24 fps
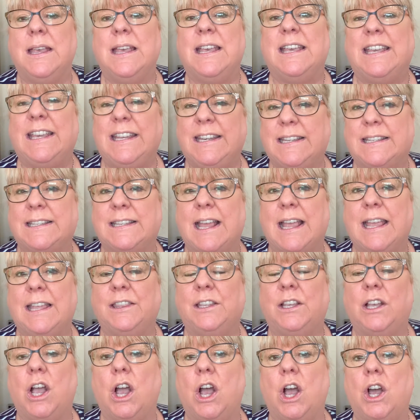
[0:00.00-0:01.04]
He designed
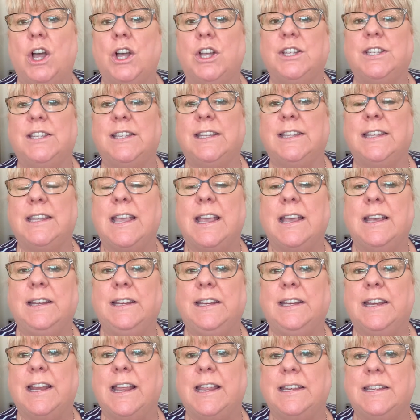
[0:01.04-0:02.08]
the cards in the
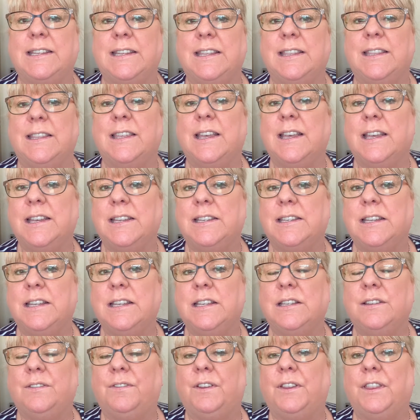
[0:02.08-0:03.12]
early
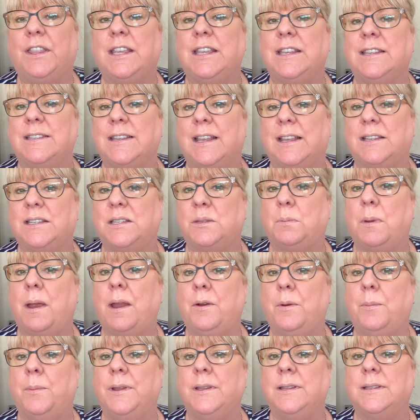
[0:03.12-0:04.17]
1930s for these
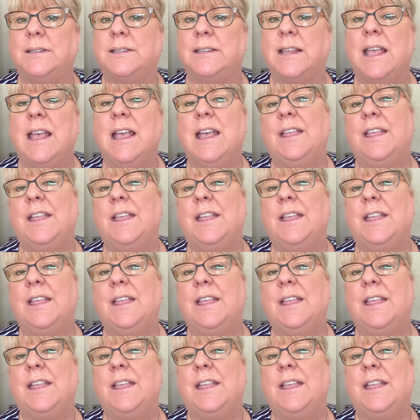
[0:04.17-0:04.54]
experiments